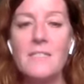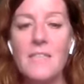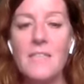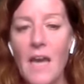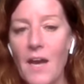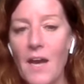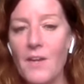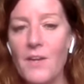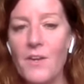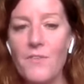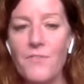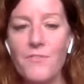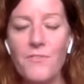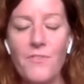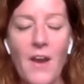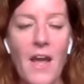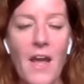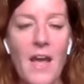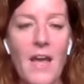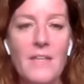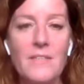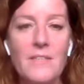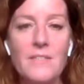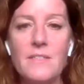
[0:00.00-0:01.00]
Tell your
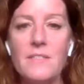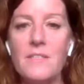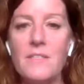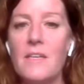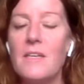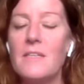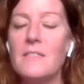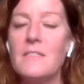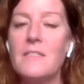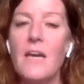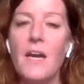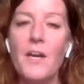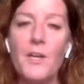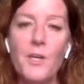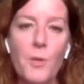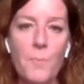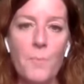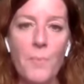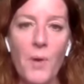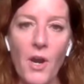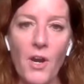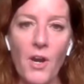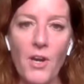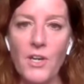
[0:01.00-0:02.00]
friends, tell your
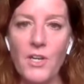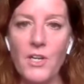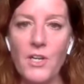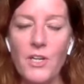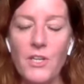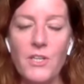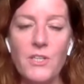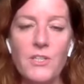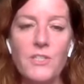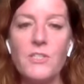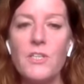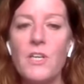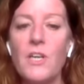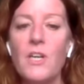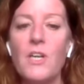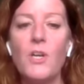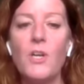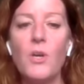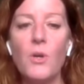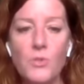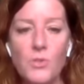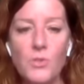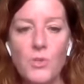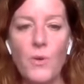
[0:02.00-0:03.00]
partners,
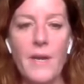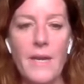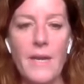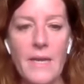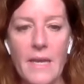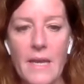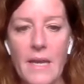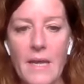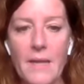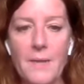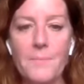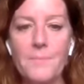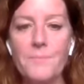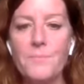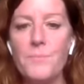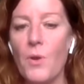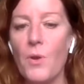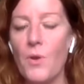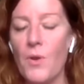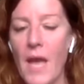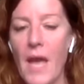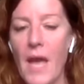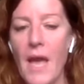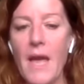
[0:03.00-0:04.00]
go join in.
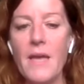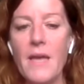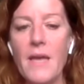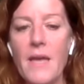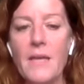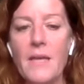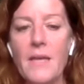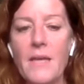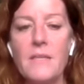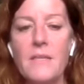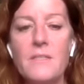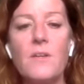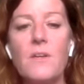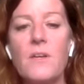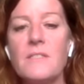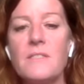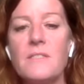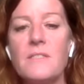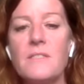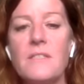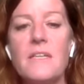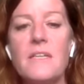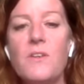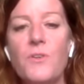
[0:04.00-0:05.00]
Okay. So, because
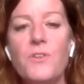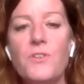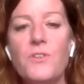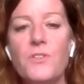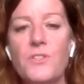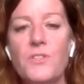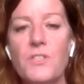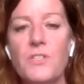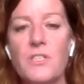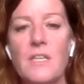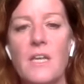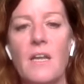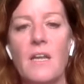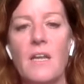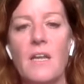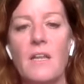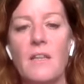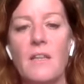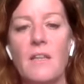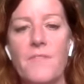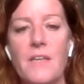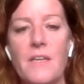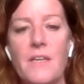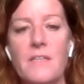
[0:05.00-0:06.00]
I know you're just going to
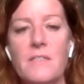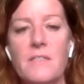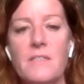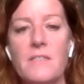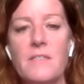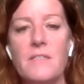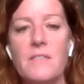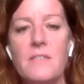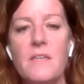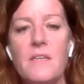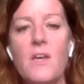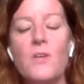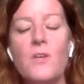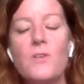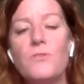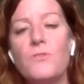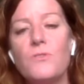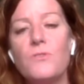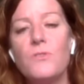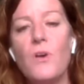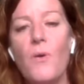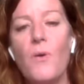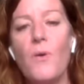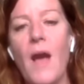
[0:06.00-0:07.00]
love this.
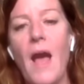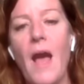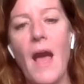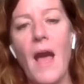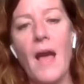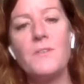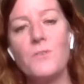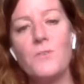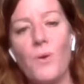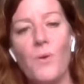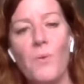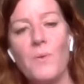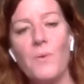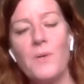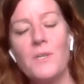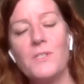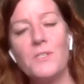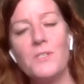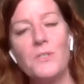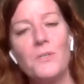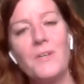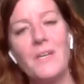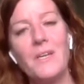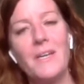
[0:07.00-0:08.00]
So as
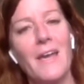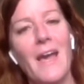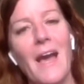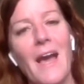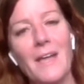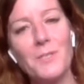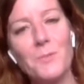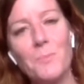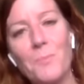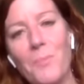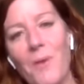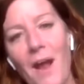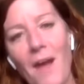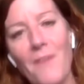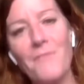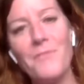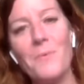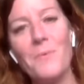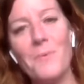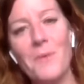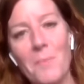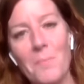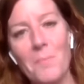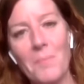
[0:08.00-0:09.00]
always, you can catch
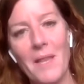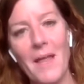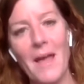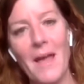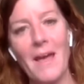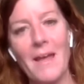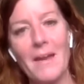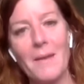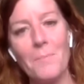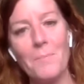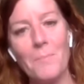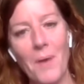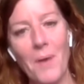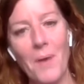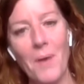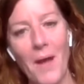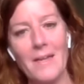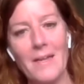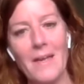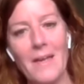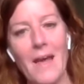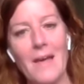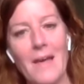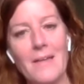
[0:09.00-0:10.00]
Profit with a Plan
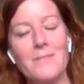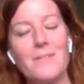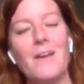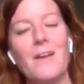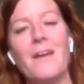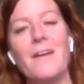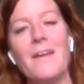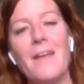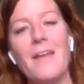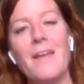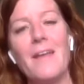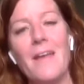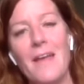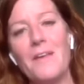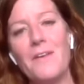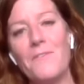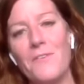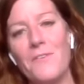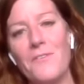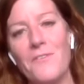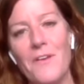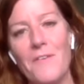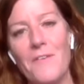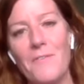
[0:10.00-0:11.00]
podcast on any of
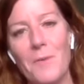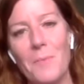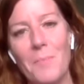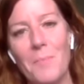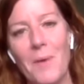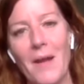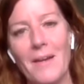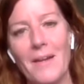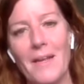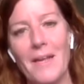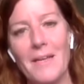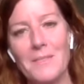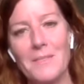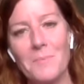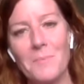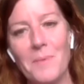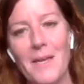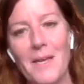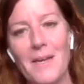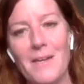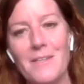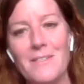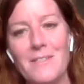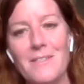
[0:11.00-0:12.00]
your favorite podcast
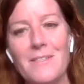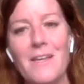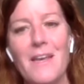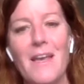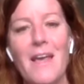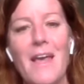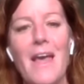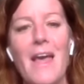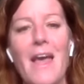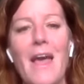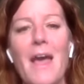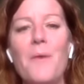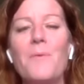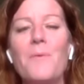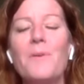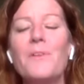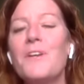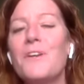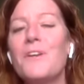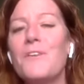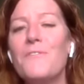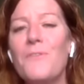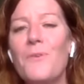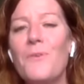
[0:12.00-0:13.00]
players. And we're
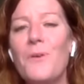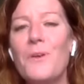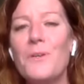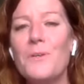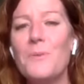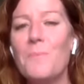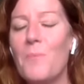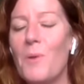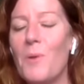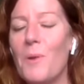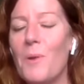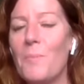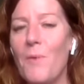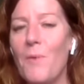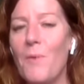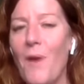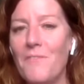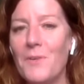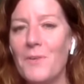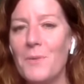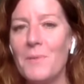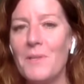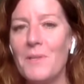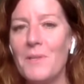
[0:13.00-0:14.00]
looking forward to more
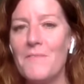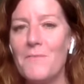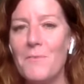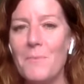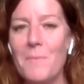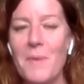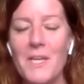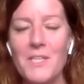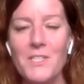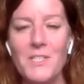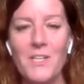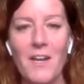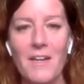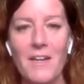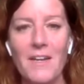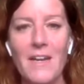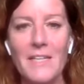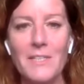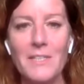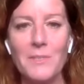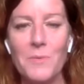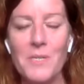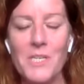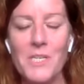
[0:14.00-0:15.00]
profitable information on
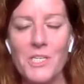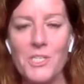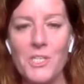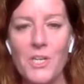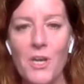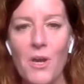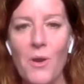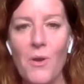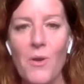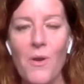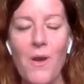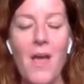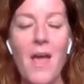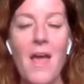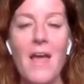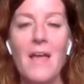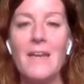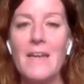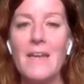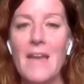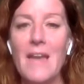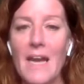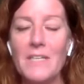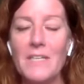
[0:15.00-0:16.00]
next week's show.
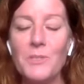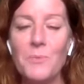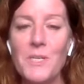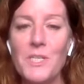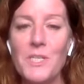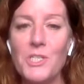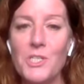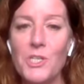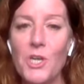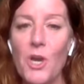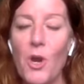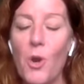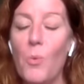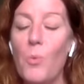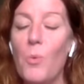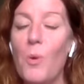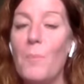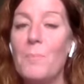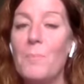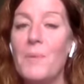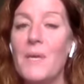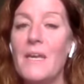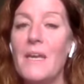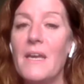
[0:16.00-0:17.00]
Next week's show
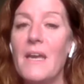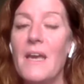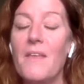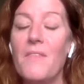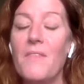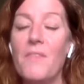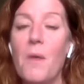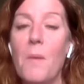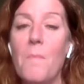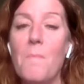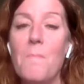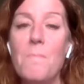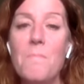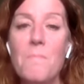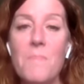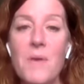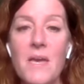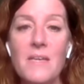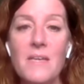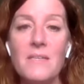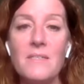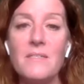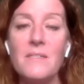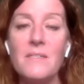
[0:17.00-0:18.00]
will be in the
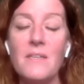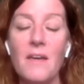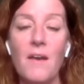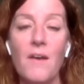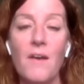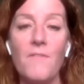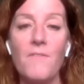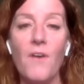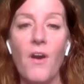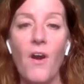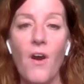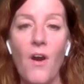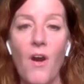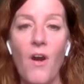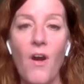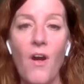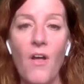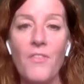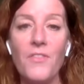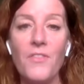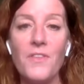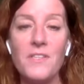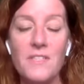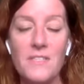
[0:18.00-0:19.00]
midst of
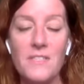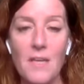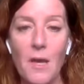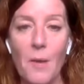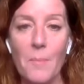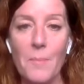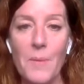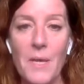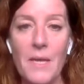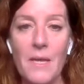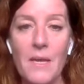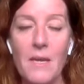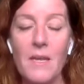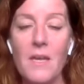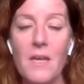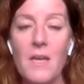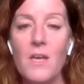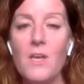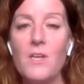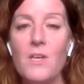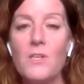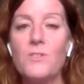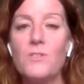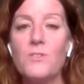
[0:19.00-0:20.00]
all the summit.
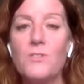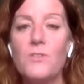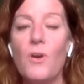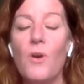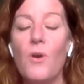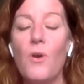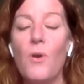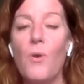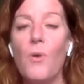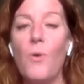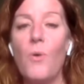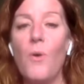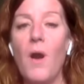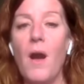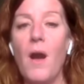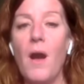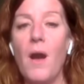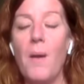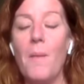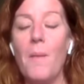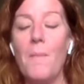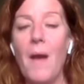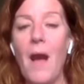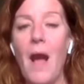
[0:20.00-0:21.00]
So
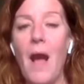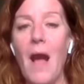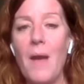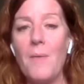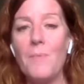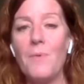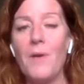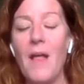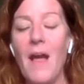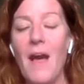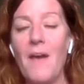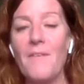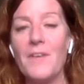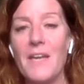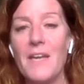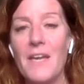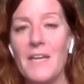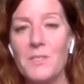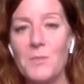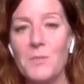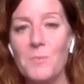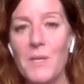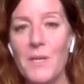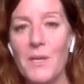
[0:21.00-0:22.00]
I will have a
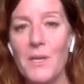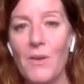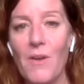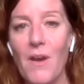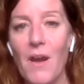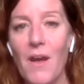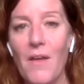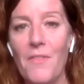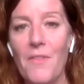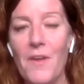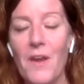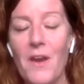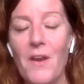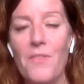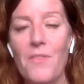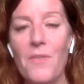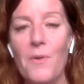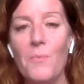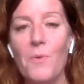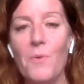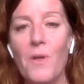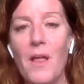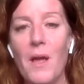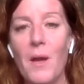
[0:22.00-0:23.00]
guest speaker on there
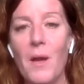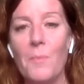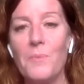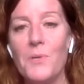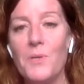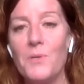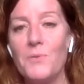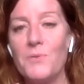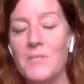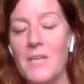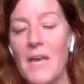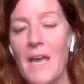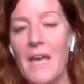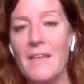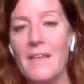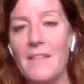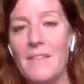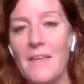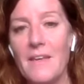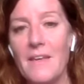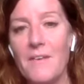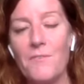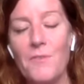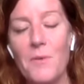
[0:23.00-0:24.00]
that will help you take
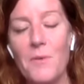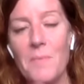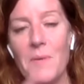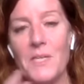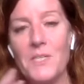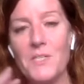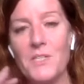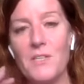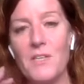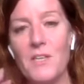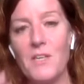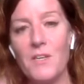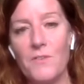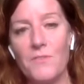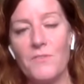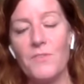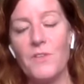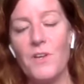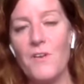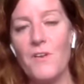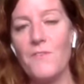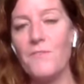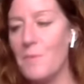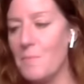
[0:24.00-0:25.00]
the information that you've
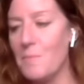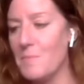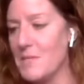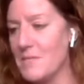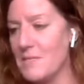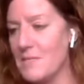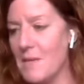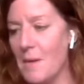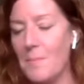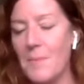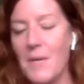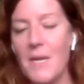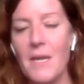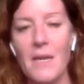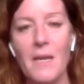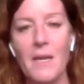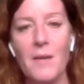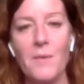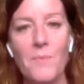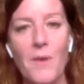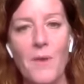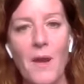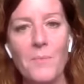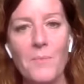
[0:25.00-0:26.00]
learned from the summit
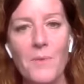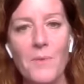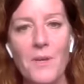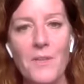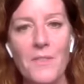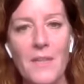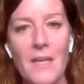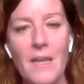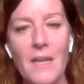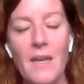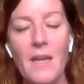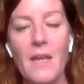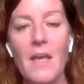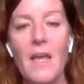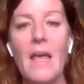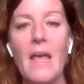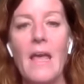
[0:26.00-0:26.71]
and run with it.